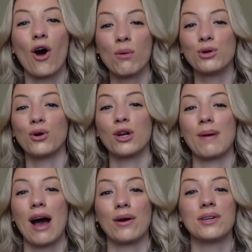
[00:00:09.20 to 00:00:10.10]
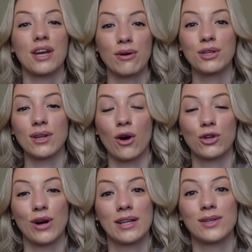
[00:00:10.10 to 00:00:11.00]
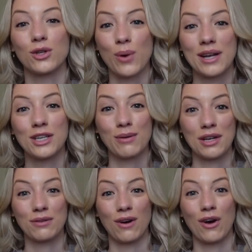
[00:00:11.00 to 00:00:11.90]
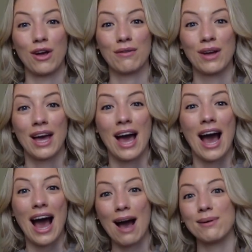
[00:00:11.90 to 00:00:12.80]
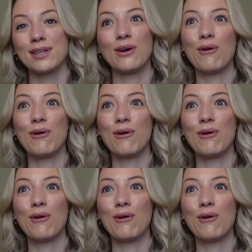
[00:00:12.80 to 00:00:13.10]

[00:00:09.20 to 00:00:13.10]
I'm talking about interior design trends for 2025. How is it